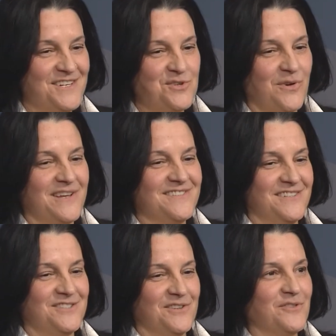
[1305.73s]

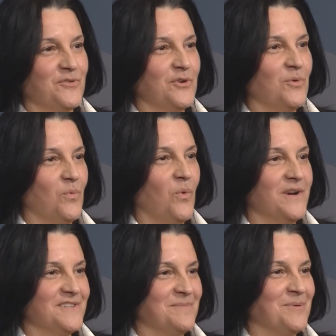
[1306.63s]
transition through what
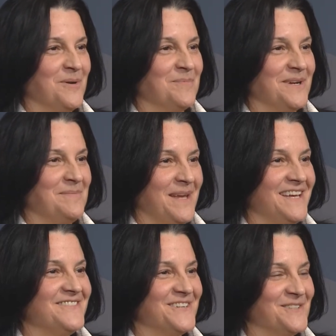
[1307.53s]
is appropriate
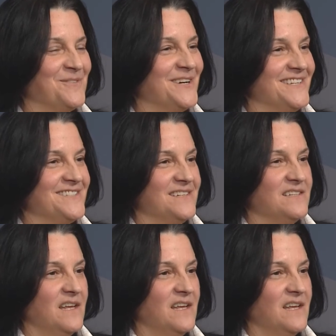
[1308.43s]
behavior and what isn't.